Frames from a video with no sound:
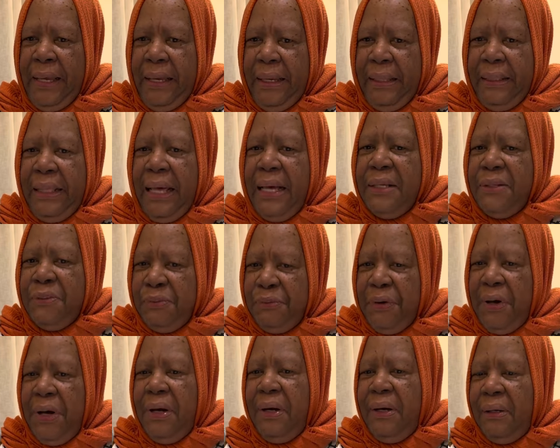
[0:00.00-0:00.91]
thus
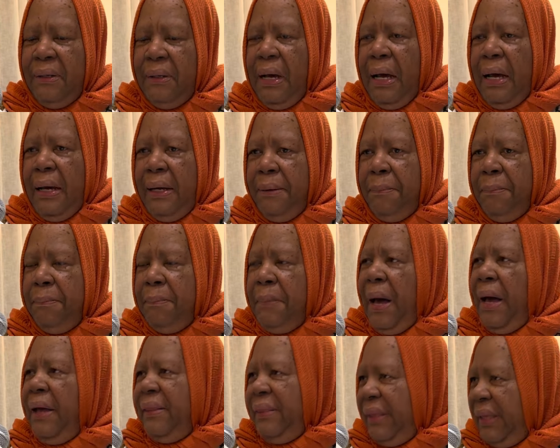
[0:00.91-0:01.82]
far,
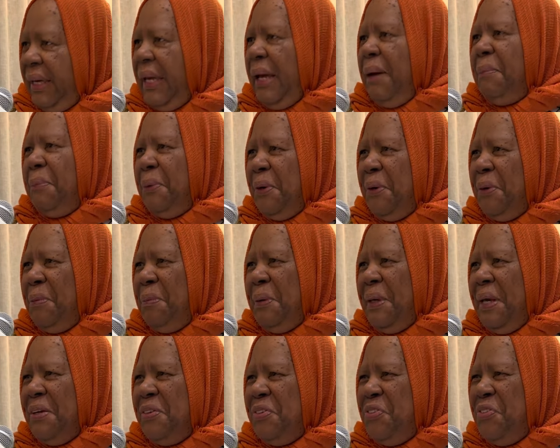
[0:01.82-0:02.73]
I think I'm going to
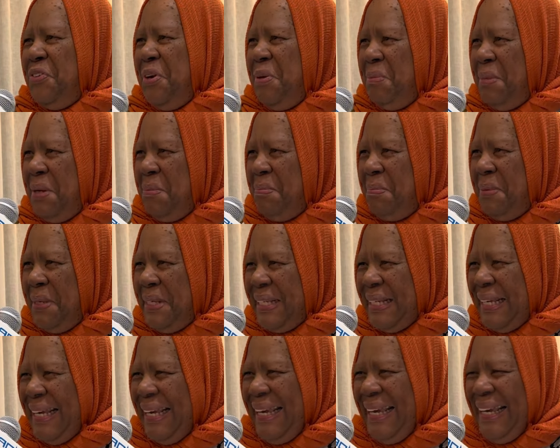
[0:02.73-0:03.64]
be extremely
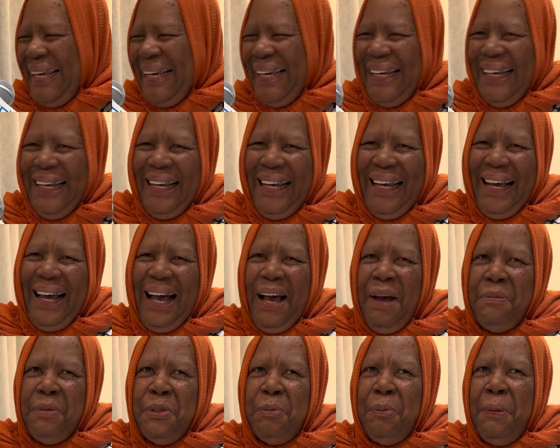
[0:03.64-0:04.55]
busy.
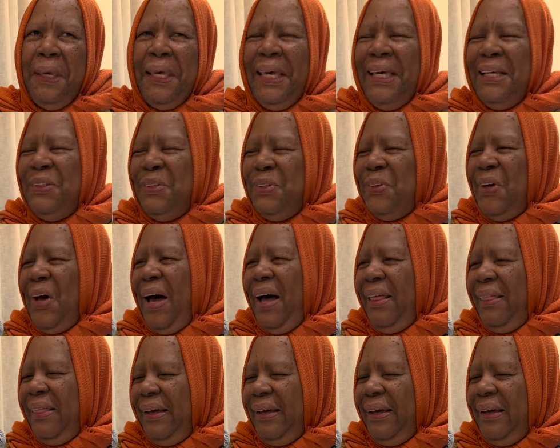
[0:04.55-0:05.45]
I'm speaking to
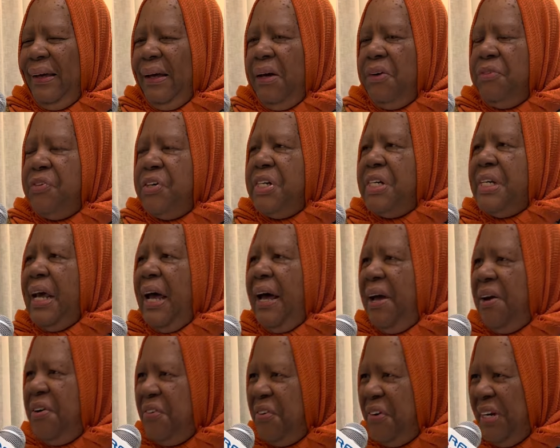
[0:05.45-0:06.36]
other
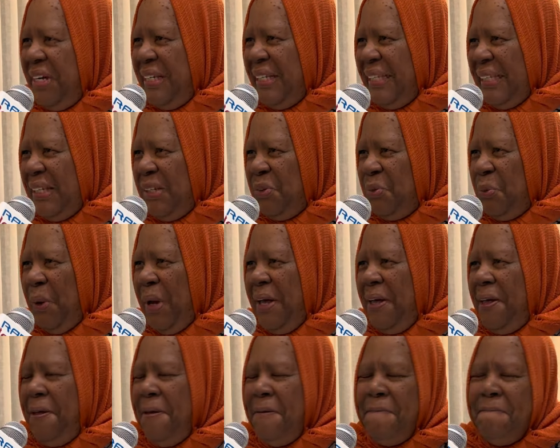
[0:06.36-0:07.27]
retirees as
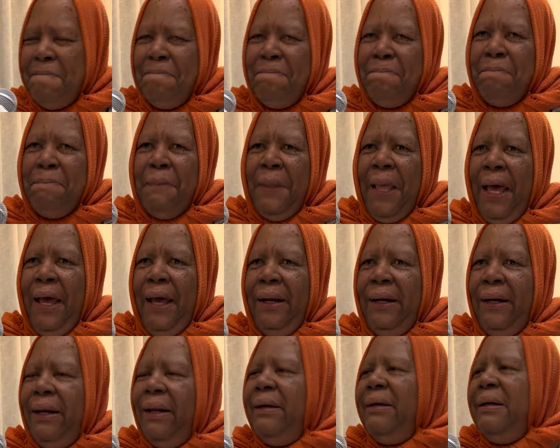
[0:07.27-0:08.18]
well
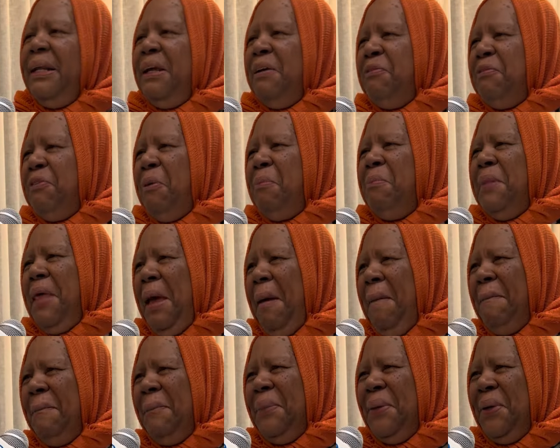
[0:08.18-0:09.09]
and learning from
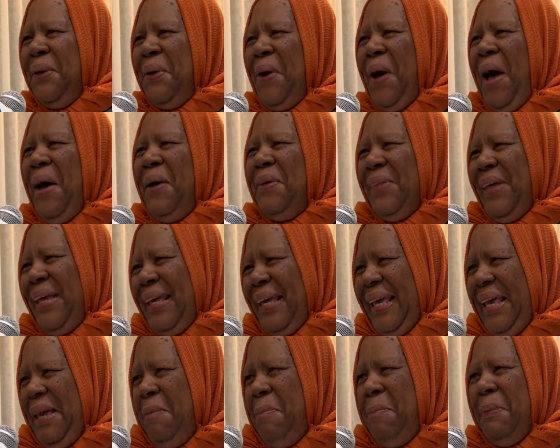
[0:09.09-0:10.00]
them, you know, how they
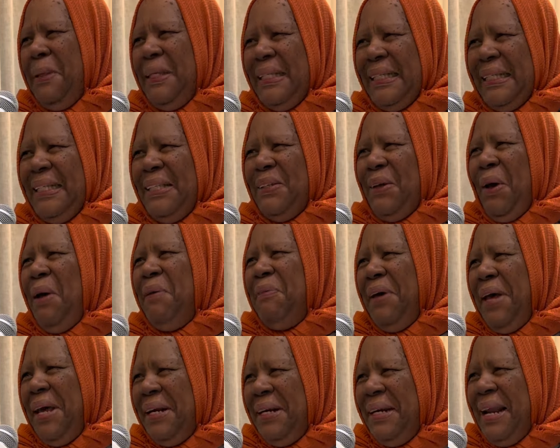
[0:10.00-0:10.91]
keep busy. So
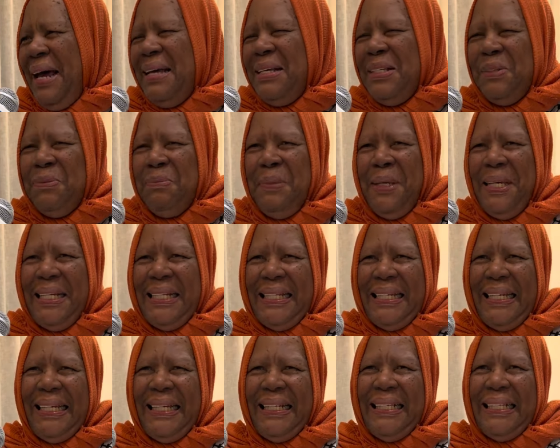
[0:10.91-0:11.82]
I've had nice
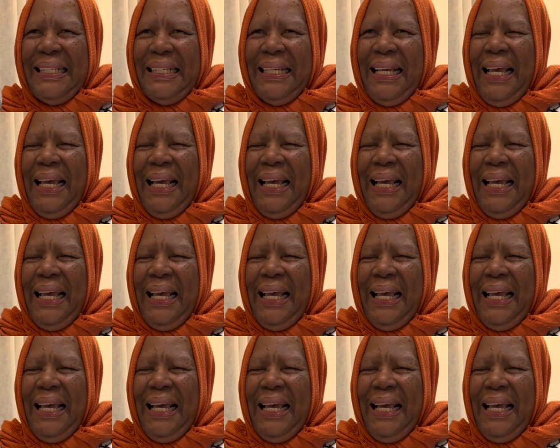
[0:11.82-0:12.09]
meetings